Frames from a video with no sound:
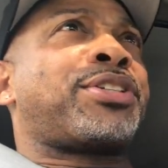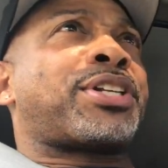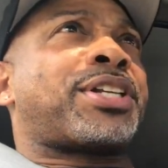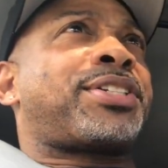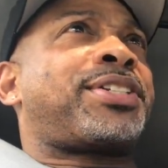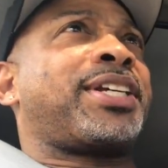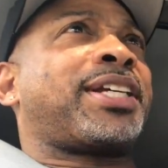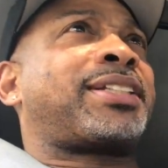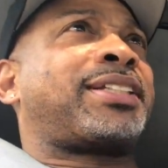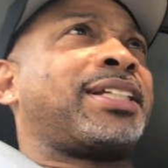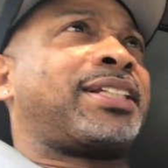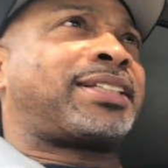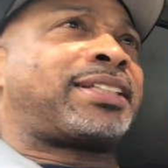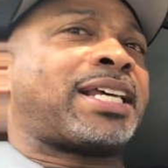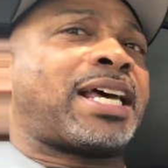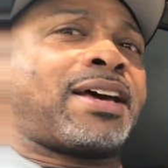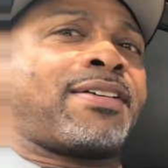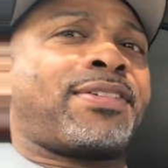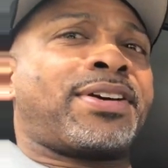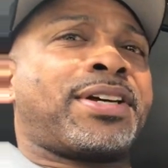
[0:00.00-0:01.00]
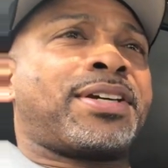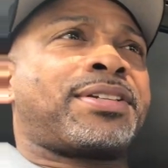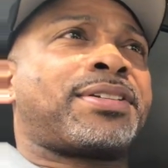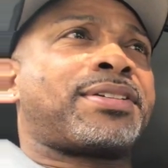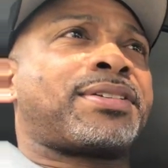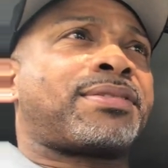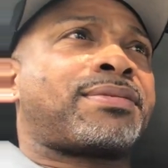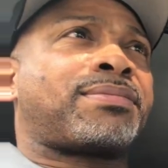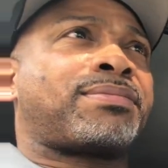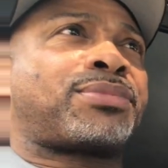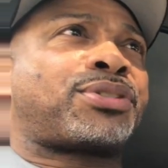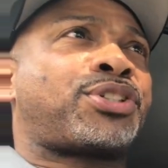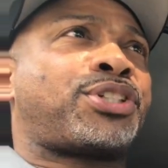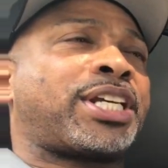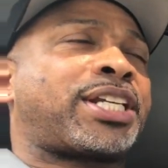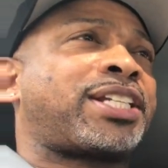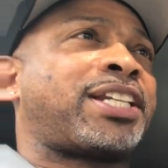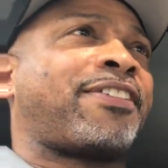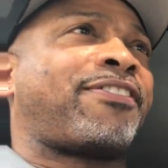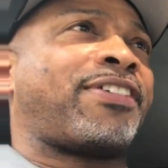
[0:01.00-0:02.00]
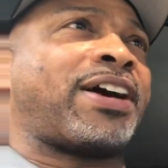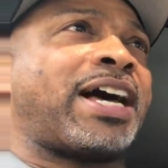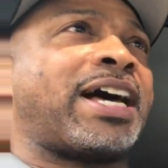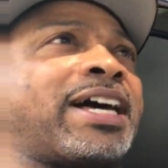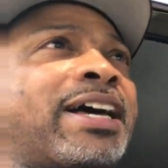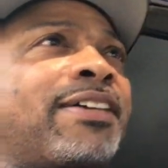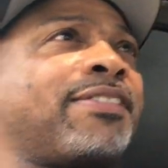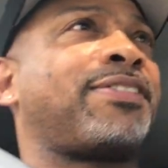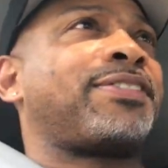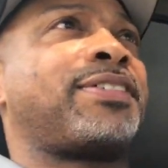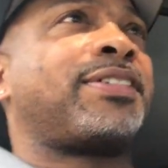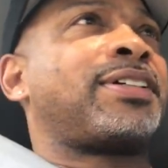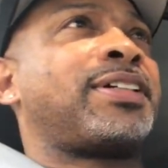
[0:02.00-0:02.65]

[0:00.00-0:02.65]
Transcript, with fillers: here's a 67, 65.